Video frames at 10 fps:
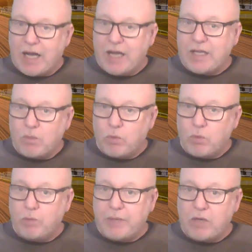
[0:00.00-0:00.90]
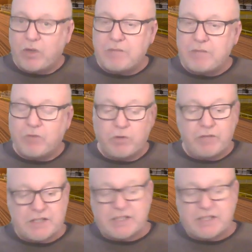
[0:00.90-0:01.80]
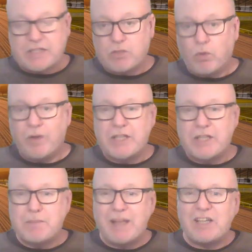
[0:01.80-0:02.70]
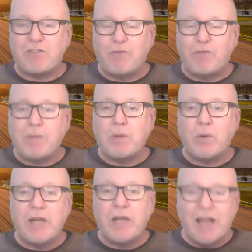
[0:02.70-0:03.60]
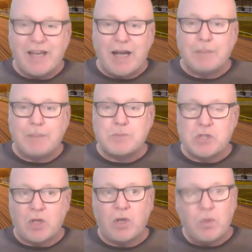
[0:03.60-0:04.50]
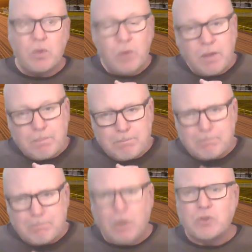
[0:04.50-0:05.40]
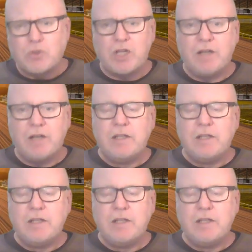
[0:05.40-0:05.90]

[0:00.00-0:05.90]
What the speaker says: I will be looking for them, but a 6-1. Let's make this February an absolute monster.